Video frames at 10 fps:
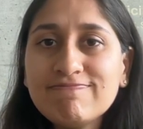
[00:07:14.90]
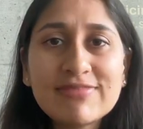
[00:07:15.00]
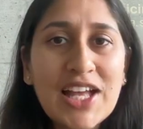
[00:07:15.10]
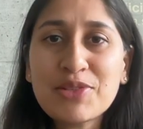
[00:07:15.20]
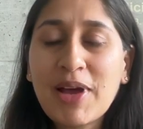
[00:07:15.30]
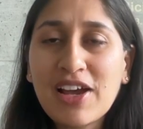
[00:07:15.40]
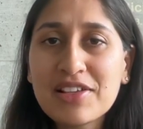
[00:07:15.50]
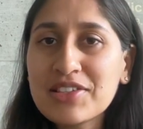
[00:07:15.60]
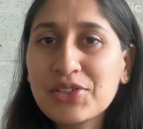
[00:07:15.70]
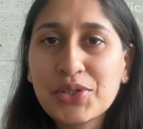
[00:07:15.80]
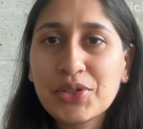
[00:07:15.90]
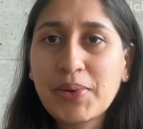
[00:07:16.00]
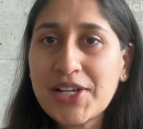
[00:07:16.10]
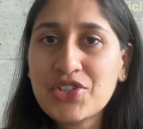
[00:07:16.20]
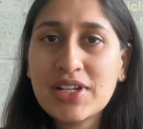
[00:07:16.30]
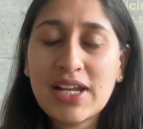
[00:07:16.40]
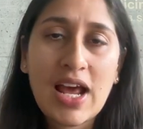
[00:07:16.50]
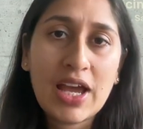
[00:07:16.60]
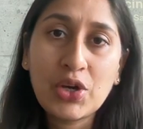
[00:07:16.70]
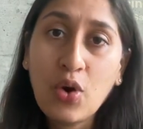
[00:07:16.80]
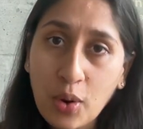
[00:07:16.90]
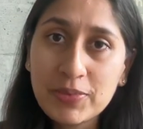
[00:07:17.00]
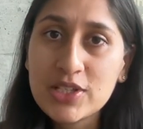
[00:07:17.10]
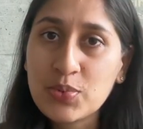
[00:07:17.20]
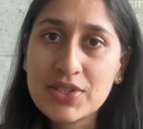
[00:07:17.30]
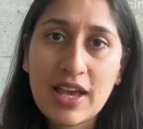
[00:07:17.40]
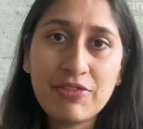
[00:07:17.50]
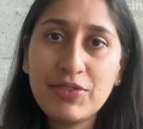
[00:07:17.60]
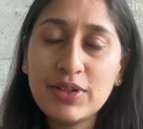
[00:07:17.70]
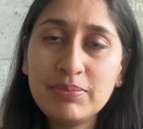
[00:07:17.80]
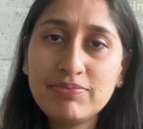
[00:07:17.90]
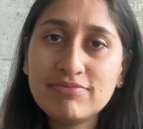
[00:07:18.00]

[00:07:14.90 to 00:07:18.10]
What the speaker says: that's my answer to your question, and I hope this was helpful.